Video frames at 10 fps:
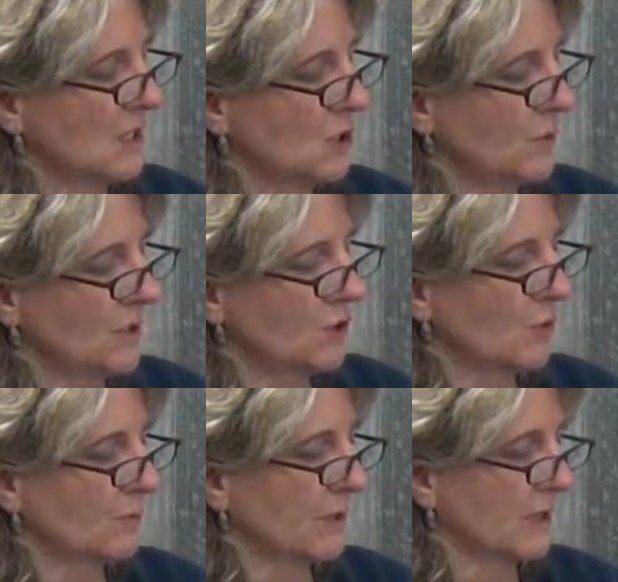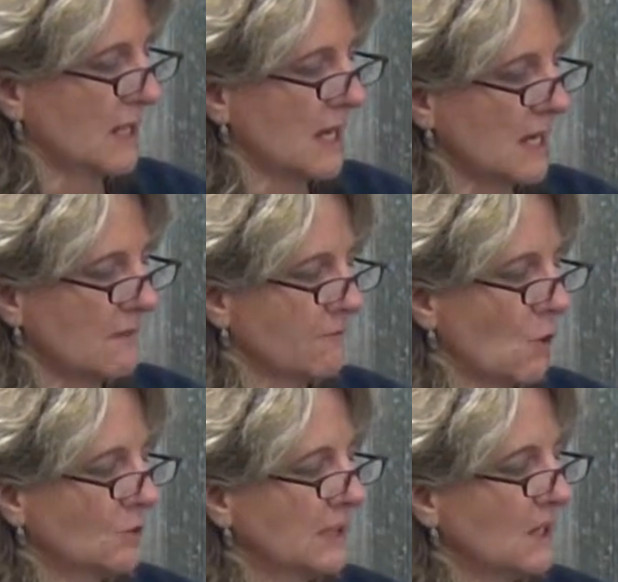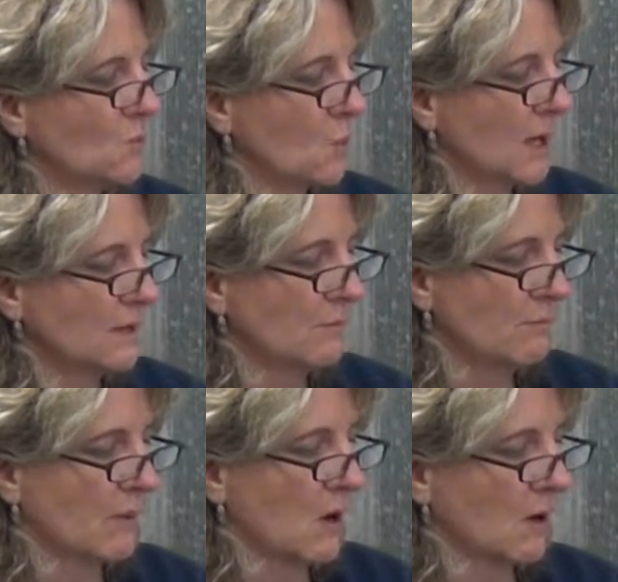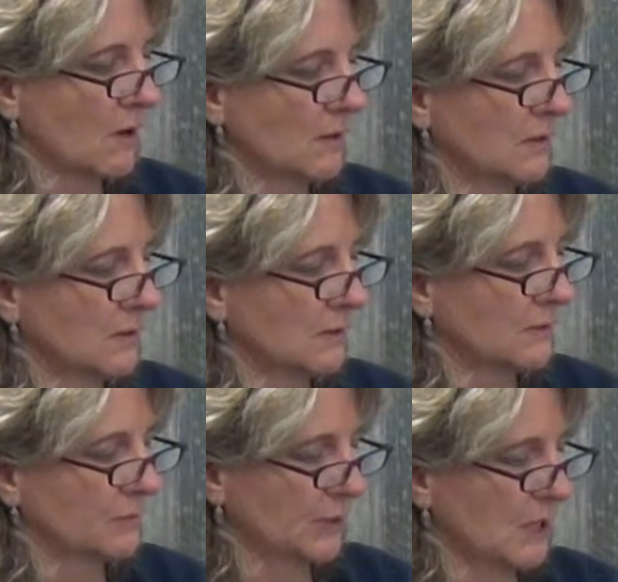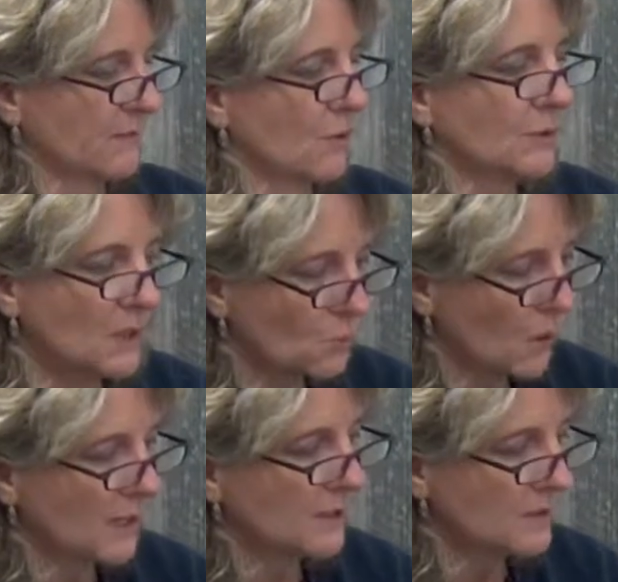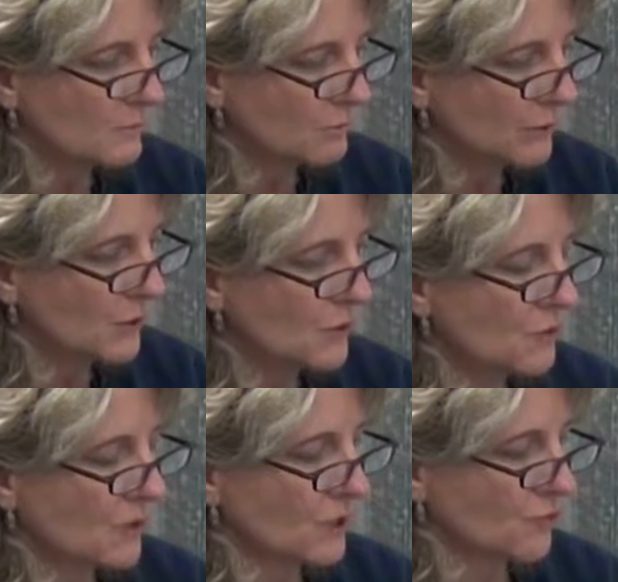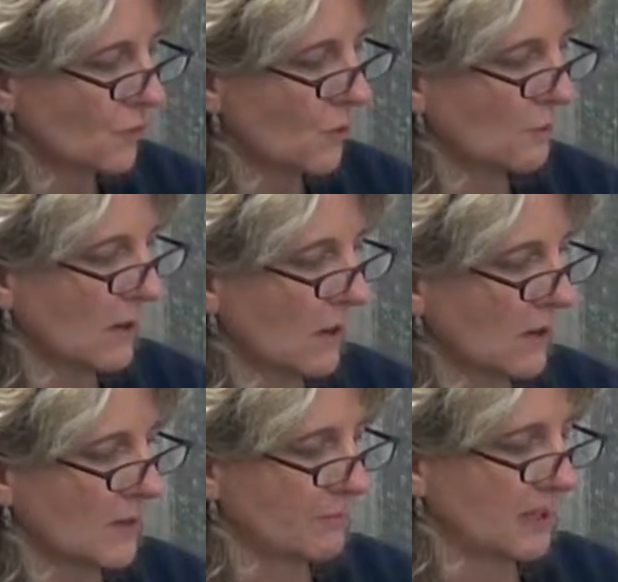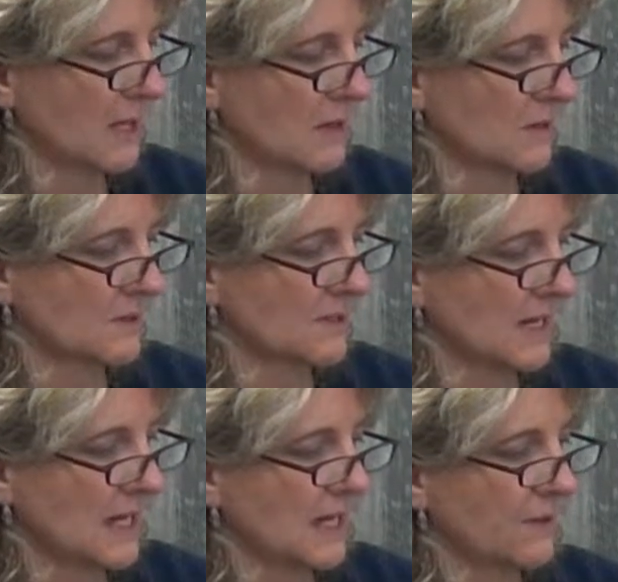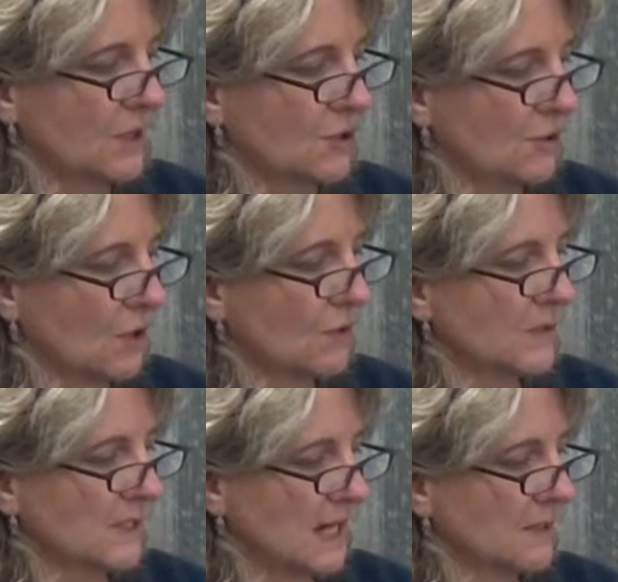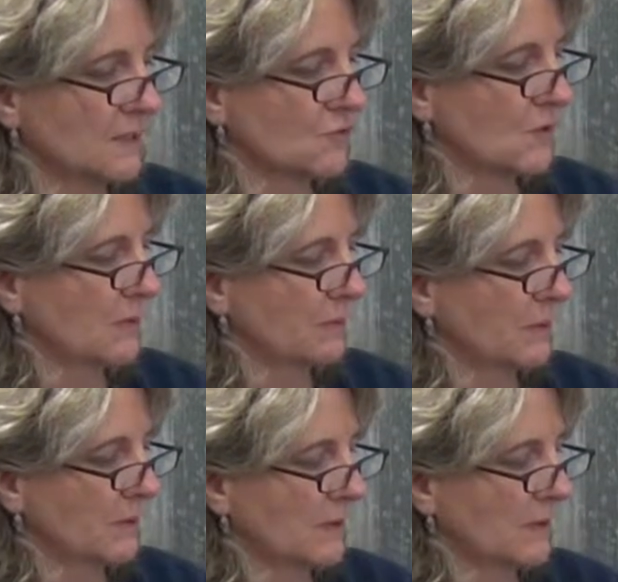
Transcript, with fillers: To interpret, if only one bar if only one blue control bar appears, then you know the test strip